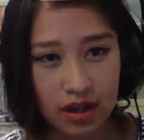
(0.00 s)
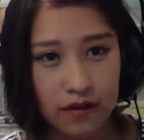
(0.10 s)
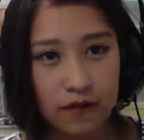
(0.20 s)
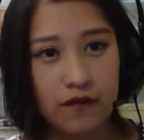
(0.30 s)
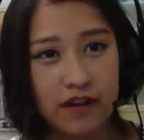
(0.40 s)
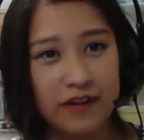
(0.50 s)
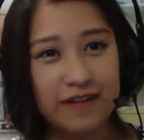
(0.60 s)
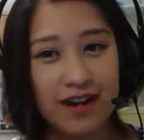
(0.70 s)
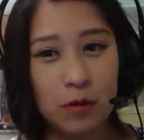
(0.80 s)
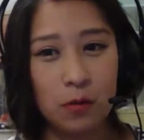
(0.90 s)
figure
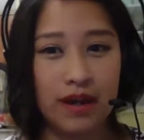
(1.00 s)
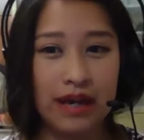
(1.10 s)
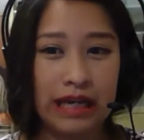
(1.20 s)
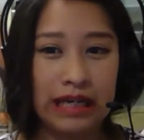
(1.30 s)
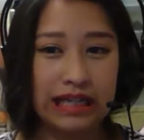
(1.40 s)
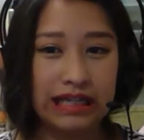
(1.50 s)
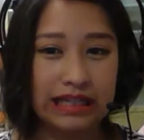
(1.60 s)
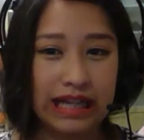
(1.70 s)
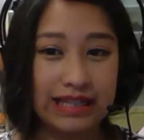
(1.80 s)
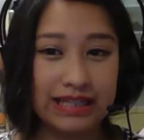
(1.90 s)
out a way
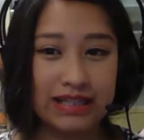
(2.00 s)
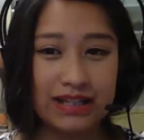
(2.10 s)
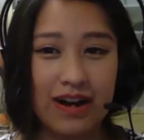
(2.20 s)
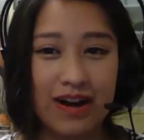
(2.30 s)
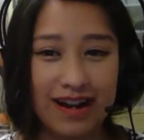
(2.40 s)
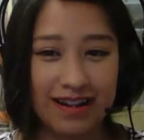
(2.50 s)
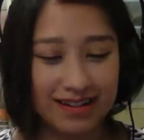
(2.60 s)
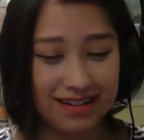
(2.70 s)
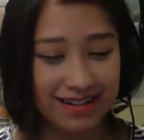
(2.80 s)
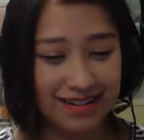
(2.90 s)
that's not
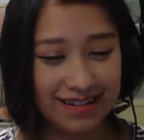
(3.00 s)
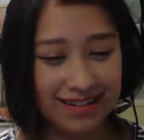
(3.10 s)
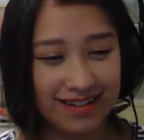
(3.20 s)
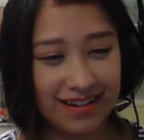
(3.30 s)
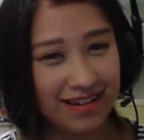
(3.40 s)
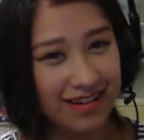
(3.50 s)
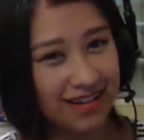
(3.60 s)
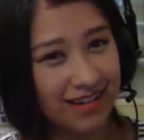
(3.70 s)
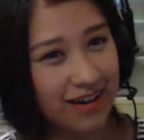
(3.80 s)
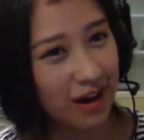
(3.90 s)

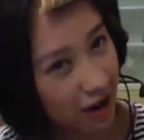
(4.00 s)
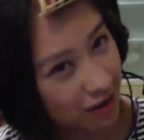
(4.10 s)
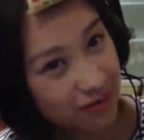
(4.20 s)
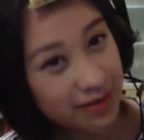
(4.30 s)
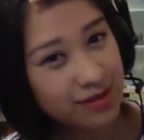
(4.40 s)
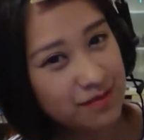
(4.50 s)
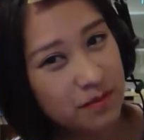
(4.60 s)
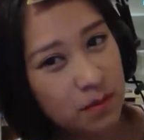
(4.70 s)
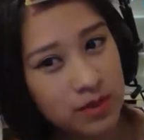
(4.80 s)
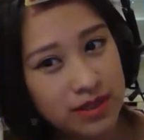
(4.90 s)
awkward
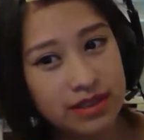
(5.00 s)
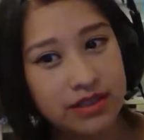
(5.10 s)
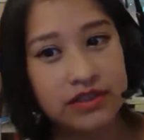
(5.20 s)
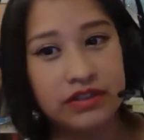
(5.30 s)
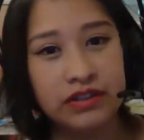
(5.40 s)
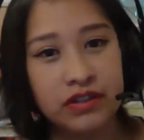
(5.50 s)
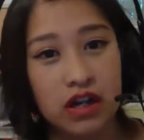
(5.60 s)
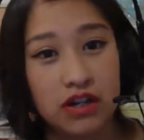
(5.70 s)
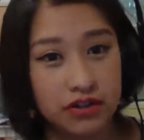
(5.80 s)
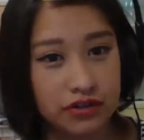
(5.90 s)
but still
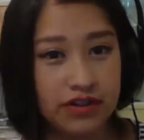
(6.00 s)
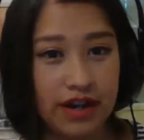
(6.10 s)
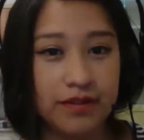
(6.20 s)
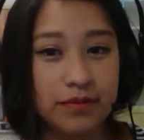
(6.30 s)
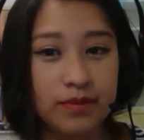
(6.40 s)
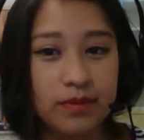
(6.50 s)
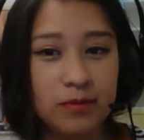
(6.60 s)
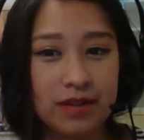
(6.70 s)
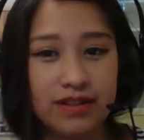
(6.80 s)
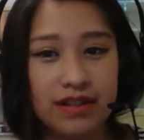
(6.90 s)
understandable,
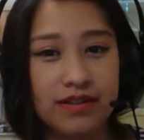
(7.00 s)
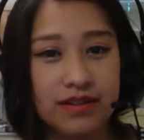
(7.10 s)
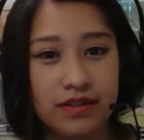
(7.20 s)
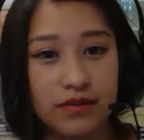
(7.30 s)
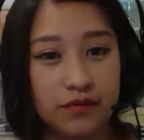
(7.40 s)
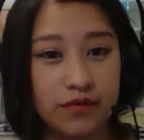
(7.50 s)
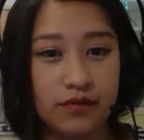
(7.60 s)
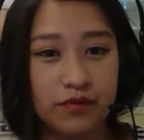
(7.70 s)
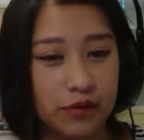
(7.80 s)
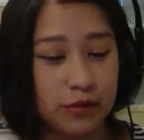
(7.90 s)
which leads to
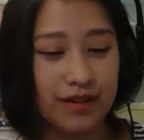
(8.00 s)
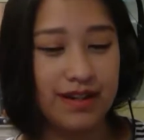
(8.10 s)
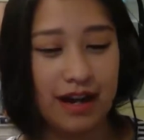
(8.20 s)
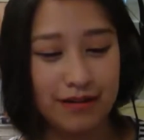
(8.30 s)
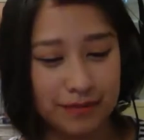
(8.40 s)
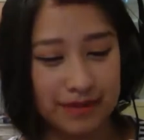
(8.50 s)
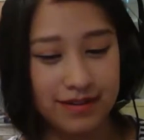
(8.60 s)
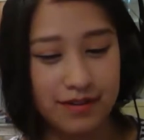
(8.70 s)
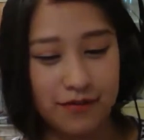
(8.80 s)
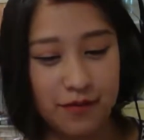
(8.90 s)
three. I was about to
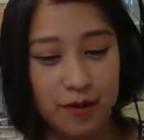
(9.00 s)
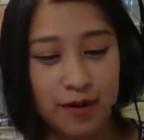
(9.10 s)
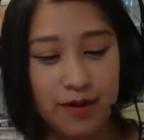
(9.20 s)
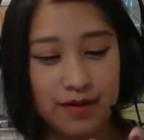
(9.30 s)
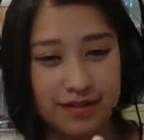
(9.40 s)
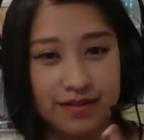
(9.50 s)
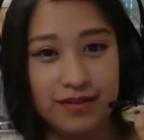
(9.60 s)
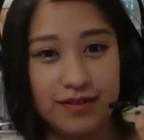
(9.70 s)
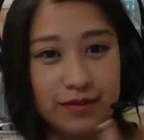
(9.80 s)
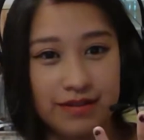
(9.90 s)
say four. This
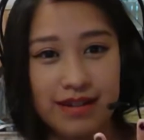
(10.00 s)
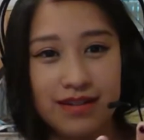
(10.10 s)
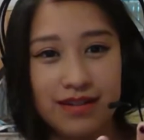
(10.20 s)
is three